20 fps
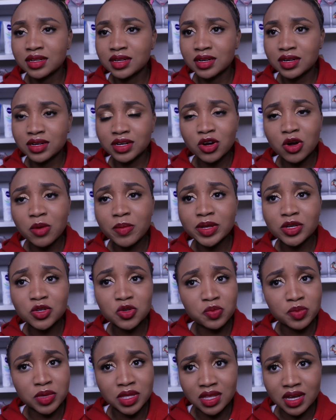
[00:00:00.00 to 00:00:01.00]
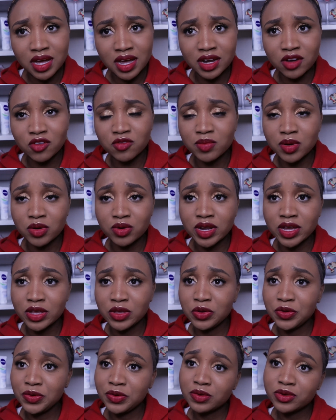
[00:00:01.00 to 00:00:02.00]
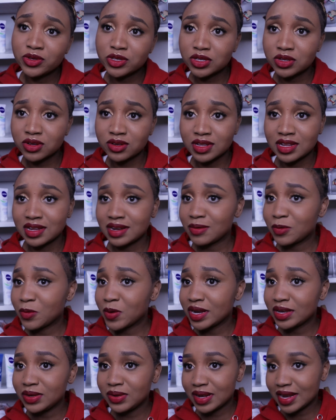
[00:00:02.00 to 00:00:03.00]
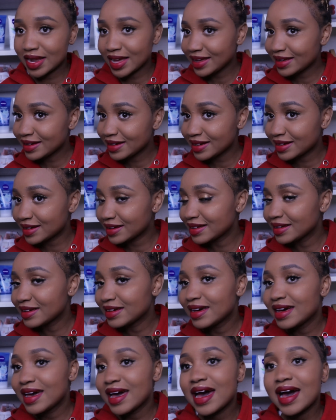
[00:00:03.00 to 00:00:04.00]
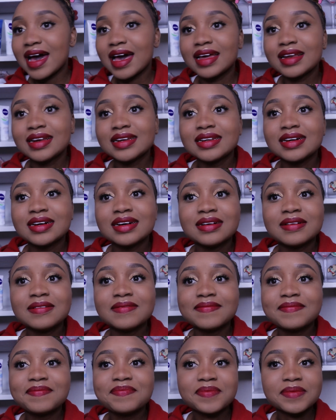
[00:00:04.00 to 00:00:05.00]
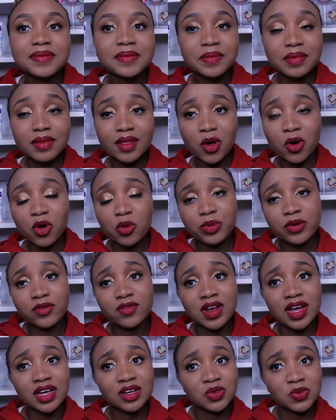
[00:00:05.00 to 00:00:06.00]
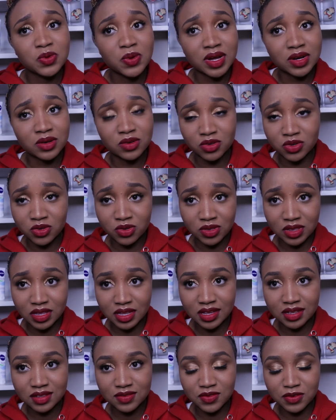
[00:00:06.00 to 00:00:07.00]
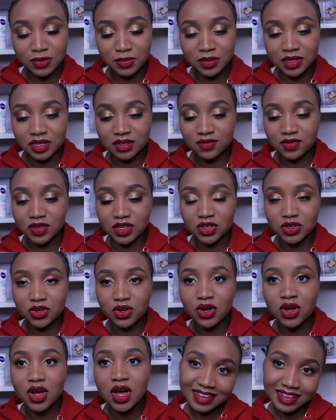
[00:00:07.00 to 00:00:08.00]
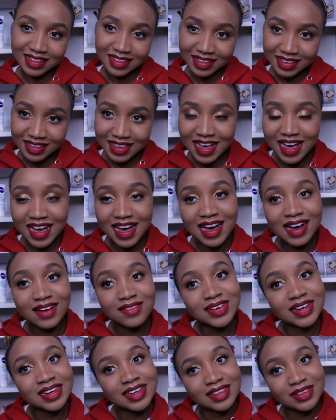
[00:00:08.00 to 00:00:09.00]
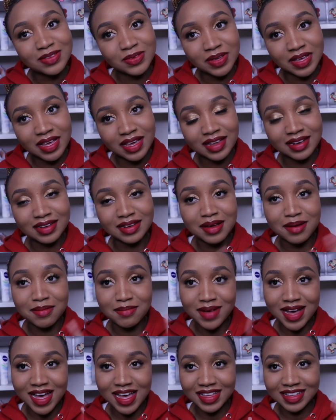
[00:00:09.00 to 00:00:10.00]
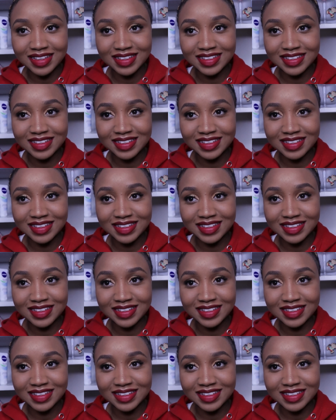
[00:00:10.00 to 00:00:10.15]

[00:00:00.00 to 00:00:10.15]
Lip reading: recommend to me, the kind of powder you use or the one you like. And hope you've learned 1 or 2 things from this video. Yeah, have a nice weekend. Bye.